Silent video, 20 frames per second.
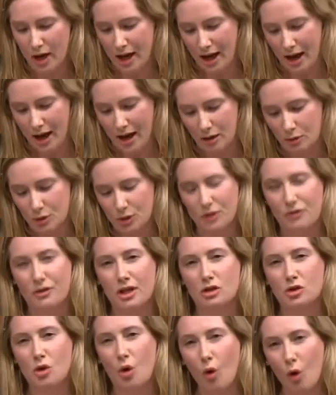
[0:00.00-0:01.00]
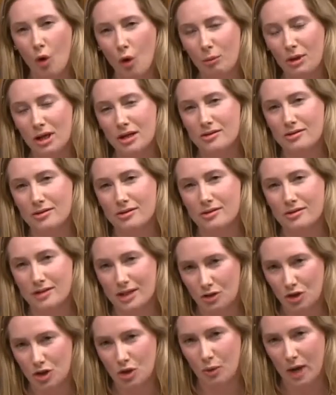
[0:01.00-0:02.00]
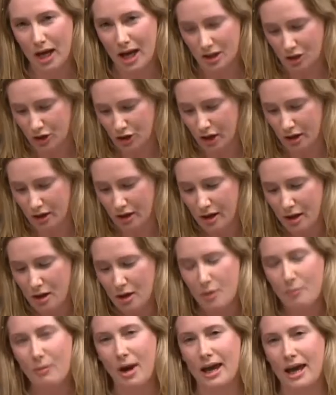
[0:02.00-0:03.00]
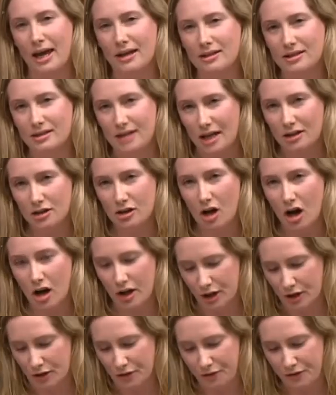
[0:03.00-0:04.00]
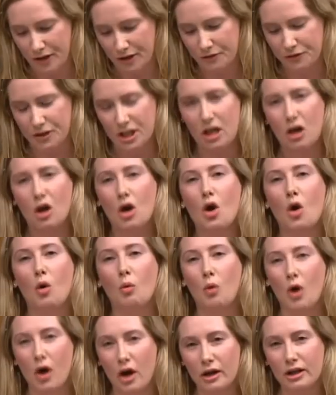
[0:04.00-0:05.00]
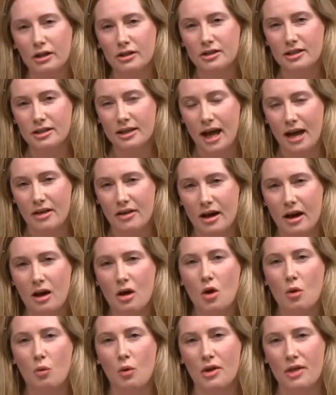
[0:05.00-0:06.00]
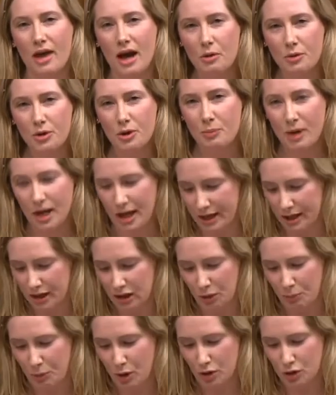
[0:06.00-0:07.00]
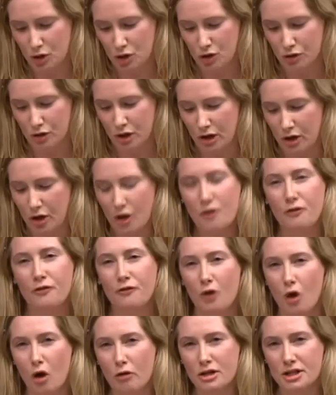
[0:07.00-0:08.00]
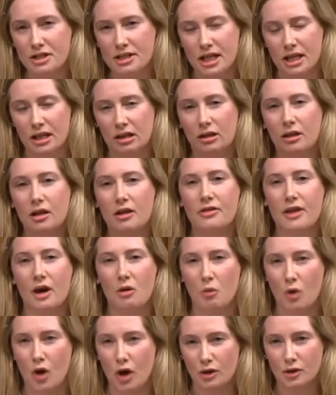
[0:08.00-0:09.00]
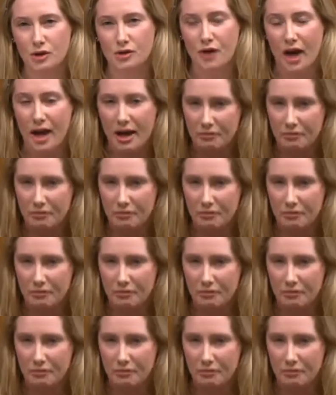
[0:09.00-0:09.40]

way out of this hopeless situation by extending Article 50, working together without the political posturing for a deal that works for